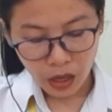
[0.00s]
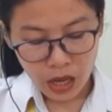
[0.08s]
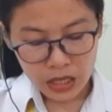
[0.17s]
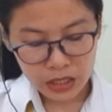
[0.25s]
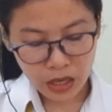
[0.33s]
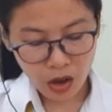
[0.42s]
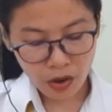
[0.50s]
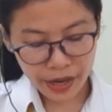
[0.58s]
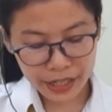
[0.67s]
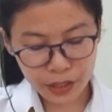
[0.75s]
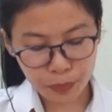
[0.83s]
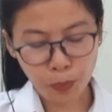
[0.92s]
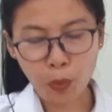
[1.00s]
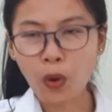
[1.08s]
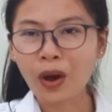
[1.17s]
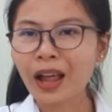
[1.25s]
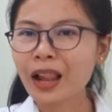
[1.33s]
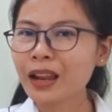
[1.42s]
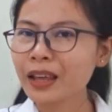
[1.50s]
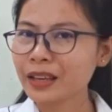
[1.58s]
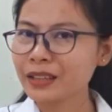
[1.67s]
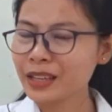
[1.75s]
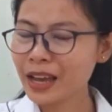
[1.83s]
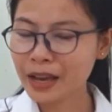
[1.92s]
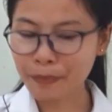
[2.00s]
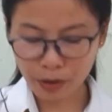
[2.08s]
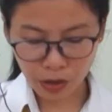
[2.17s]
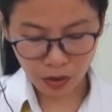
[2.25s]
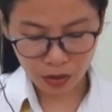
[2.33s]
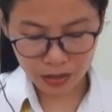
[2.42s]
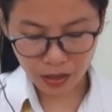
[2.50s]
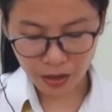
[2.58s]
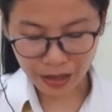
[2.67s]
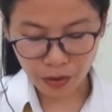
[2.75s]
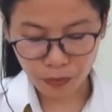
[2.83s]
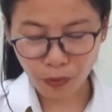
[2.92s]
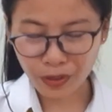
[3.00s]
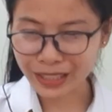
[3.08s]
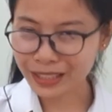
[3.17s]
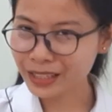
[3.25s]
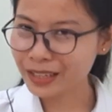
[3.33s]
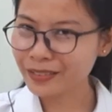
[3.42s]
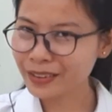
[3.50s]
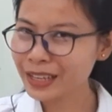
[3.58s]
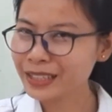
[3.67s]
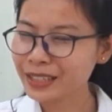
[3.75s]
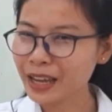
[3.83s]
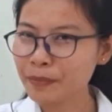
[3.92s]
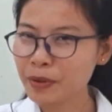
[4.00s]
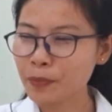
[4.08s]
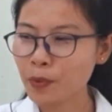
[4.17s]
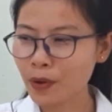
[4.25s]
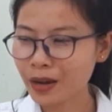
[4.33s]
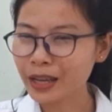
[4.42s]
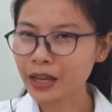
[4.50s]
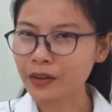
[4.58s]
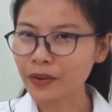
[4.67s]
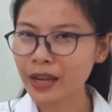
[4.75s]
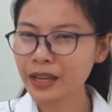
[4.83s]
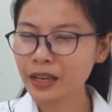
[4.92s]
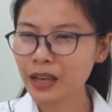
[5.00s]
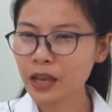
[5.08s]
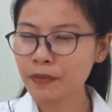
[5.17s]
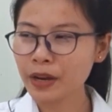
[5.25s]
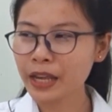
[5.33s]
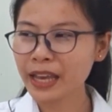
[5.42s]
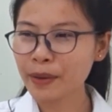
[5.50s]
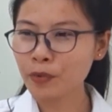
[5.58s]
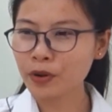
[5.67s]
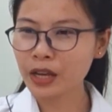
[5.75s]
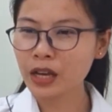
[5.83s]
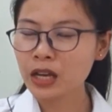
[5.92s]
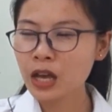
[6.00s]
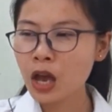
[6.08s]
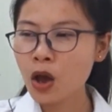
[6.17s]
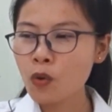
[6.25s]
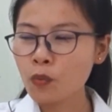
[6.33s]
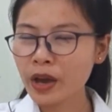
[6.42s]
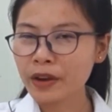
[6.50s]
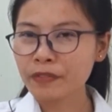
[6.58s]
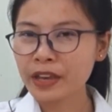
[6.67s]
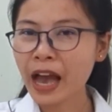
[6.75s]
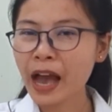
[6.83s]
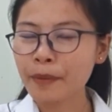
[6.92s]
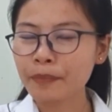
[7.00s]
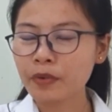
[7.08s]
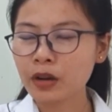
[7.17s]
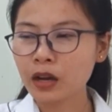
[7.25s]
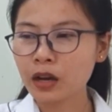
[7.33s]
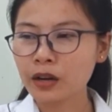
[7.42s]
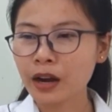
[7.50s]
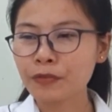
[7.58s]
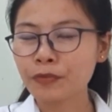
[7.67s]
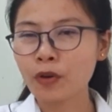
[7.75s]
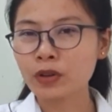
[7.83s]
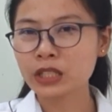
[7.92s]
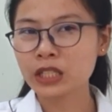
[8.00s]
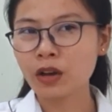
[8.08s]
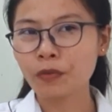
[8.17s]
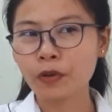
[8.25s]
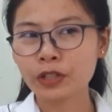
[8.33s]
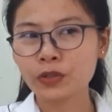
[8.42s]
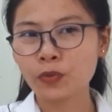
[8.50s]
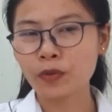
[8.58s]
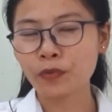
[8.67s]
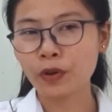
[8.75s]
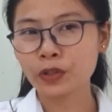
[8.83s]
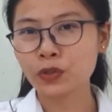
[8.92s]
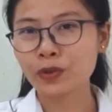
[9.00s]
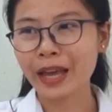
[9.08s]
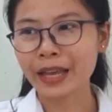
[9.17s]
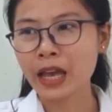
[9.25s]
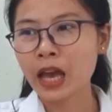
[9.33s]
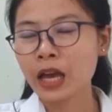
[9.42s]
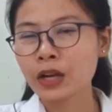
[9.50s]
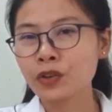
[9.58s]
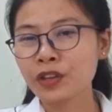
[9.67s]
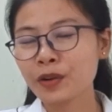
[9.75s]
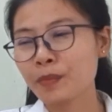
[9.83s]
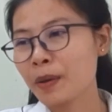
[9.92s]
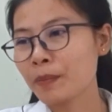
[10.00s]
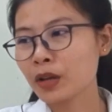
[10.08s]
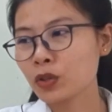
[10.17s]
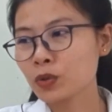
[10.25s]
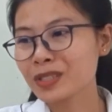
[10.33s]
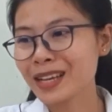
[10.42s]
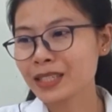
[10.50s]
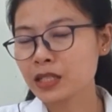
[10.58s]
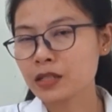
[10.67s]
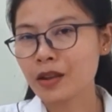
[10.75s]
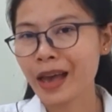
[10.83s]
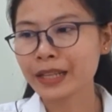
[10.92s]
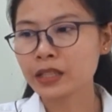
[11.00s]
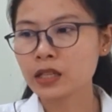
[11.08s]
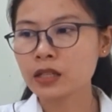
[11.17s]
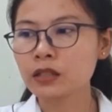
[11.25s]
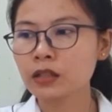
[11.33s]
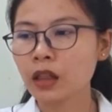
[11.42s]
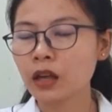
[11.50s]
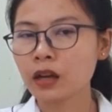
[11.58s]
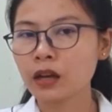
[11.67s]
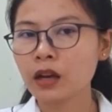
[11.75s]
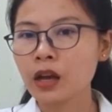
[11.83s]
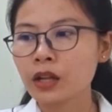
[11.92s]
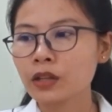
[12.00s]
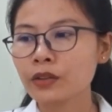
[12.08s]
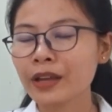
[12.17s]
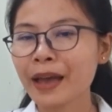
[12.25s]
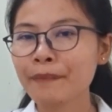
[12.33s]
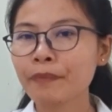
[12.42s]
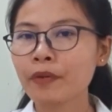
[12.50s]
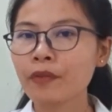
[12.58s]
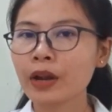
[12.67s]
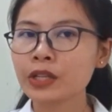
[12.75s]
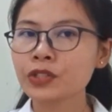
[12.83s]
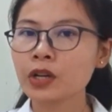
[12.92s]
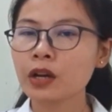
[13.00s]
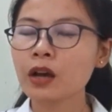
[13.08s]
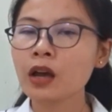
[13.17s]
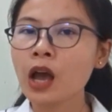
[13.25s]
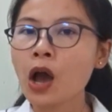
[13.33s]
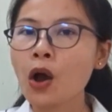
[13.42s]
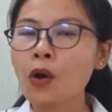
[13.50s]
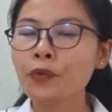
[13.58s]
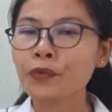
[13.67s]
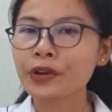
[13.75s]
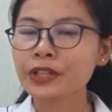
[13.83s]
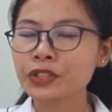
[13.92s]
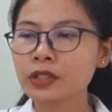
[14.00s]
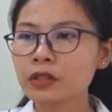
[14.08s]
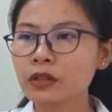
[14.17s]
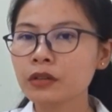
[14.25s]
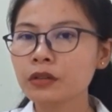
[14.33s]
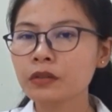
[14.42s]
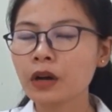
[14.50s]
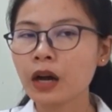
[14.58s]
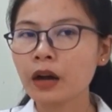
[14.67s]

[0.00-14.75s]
So it's boiling, yeah, because around 40 degrees it can be boiling, right? Even in Cambodia, when we have around 40 or 41, 42, like, do you remember 2019, the temperature reached to